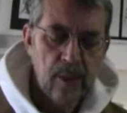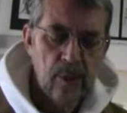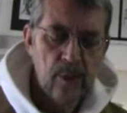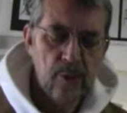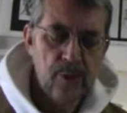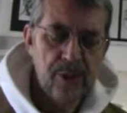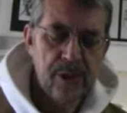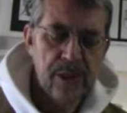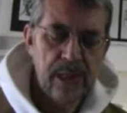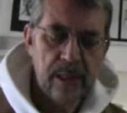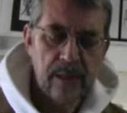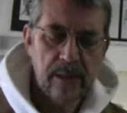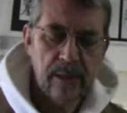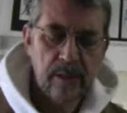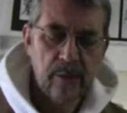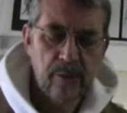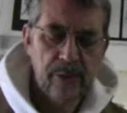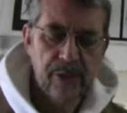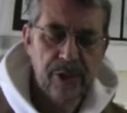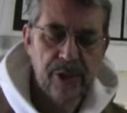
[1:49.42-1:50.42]
who suck
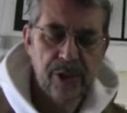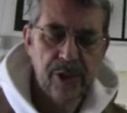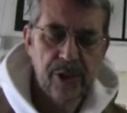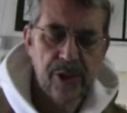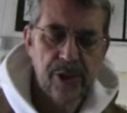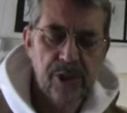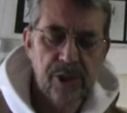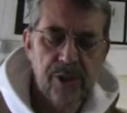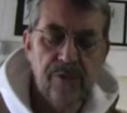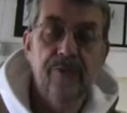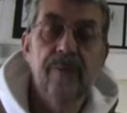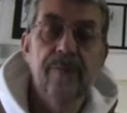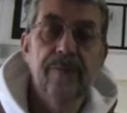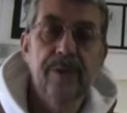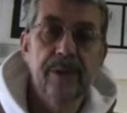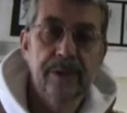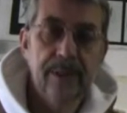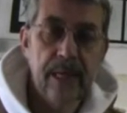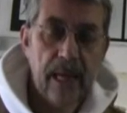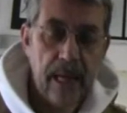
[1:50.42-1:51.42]
the riches from
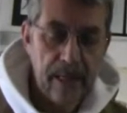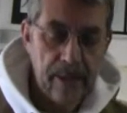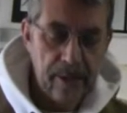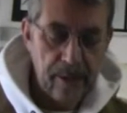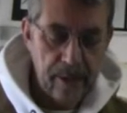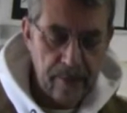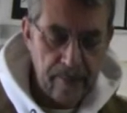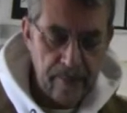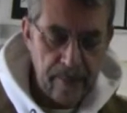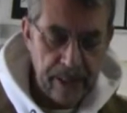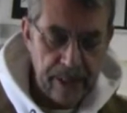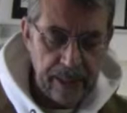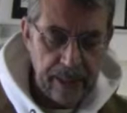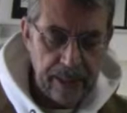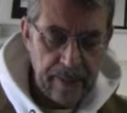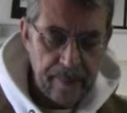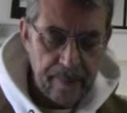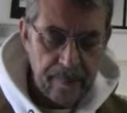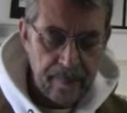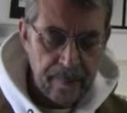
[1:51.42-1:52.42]
the tired
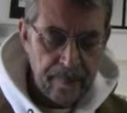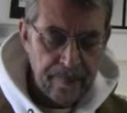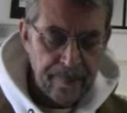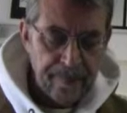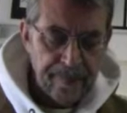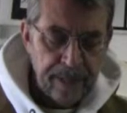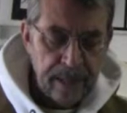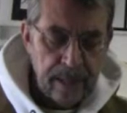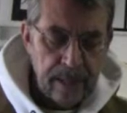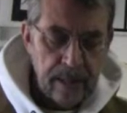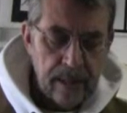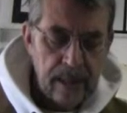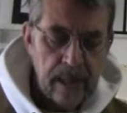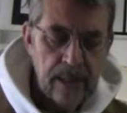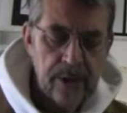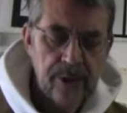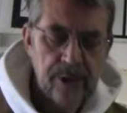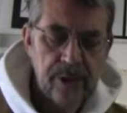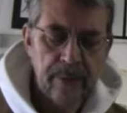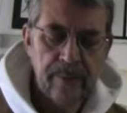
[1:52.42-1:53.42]
many.
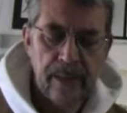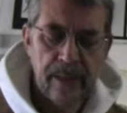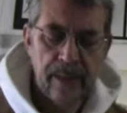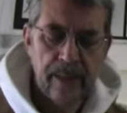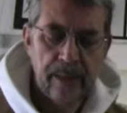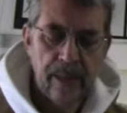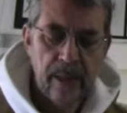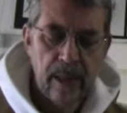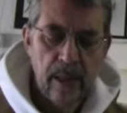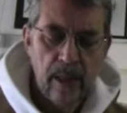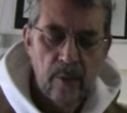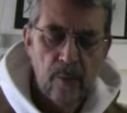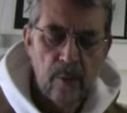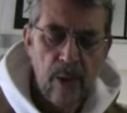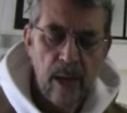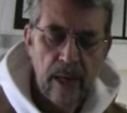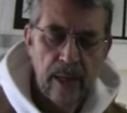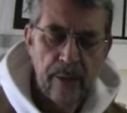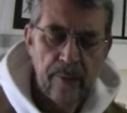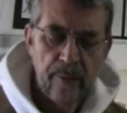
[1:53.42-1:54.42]
Countrymen,
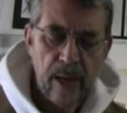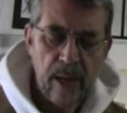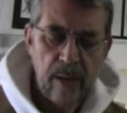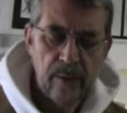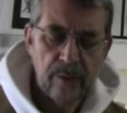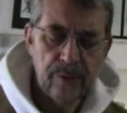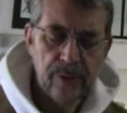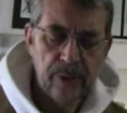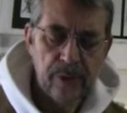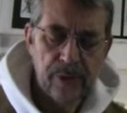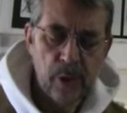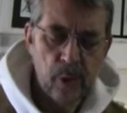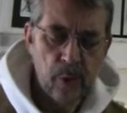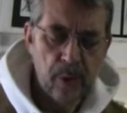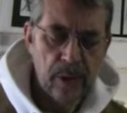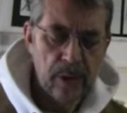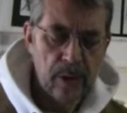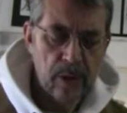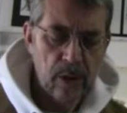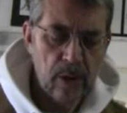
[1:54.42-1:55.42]
rally round your
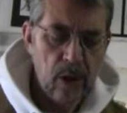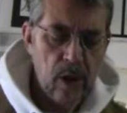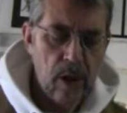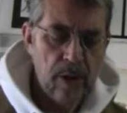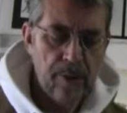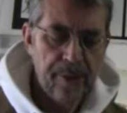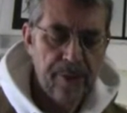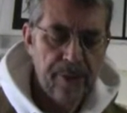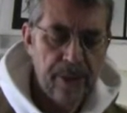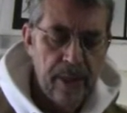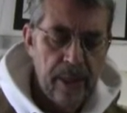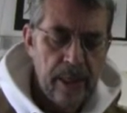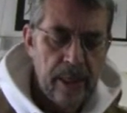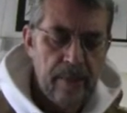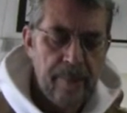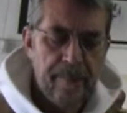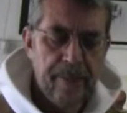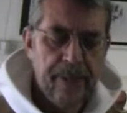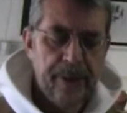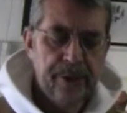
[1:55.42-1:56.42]
token cloth
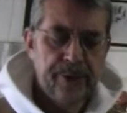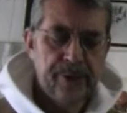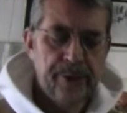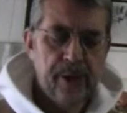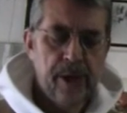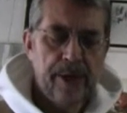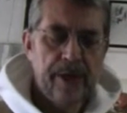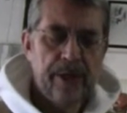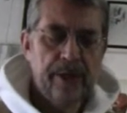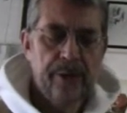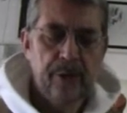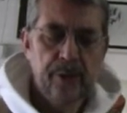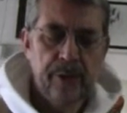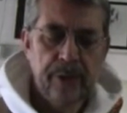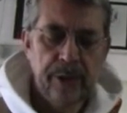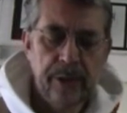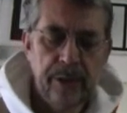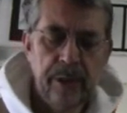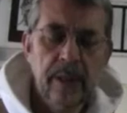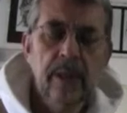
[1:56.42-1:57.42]
in patriotic
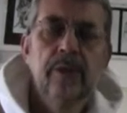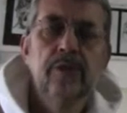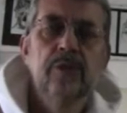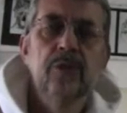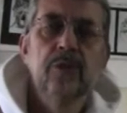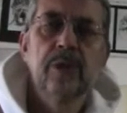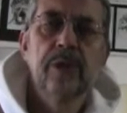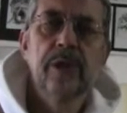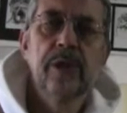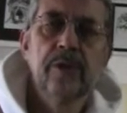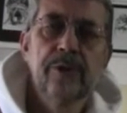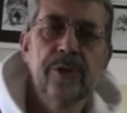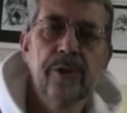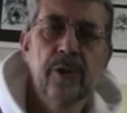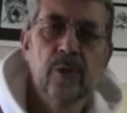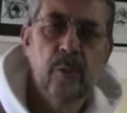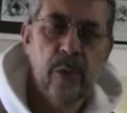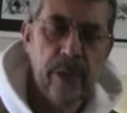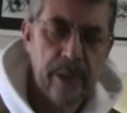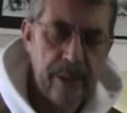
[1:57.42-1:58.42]
duty to kill
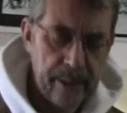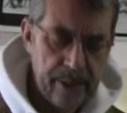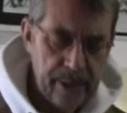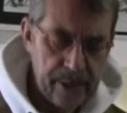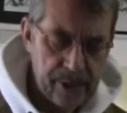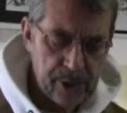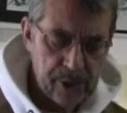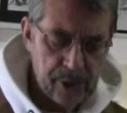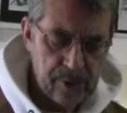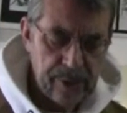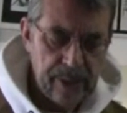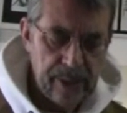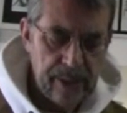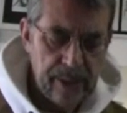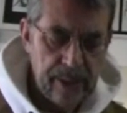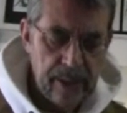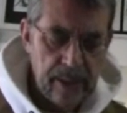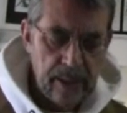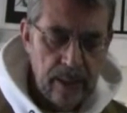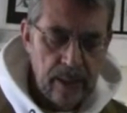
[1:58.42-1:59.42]
your way to
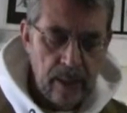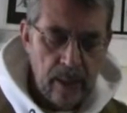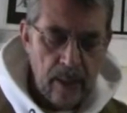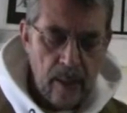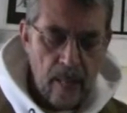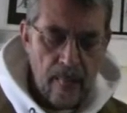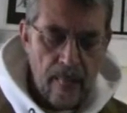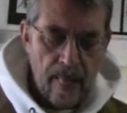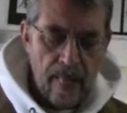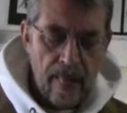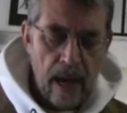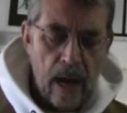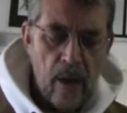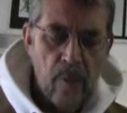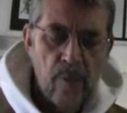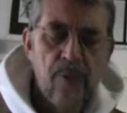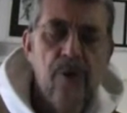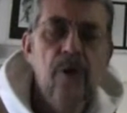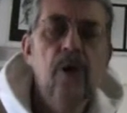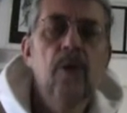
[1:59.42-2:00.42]
history.
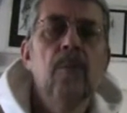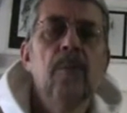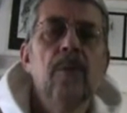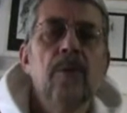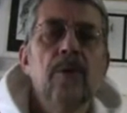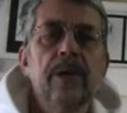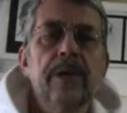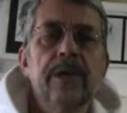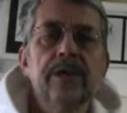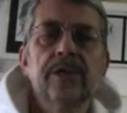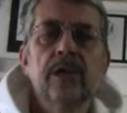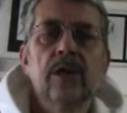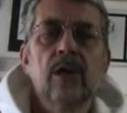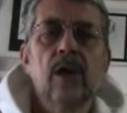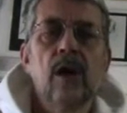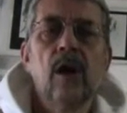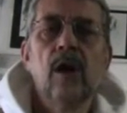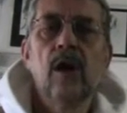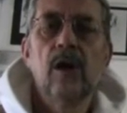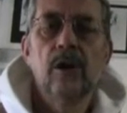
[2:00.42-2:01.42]
How noble is the
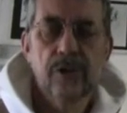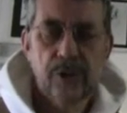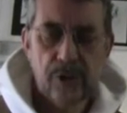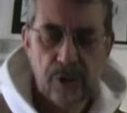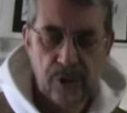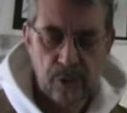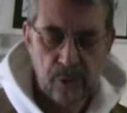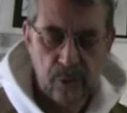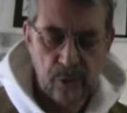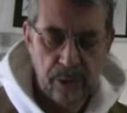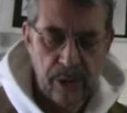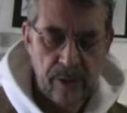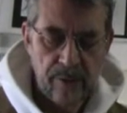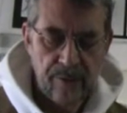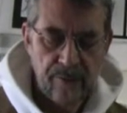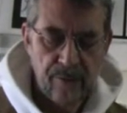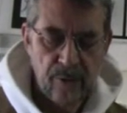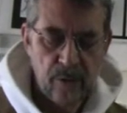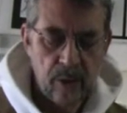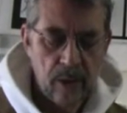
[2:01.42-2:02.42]
cause to
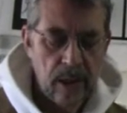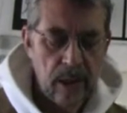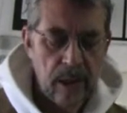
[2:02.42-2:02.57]
give your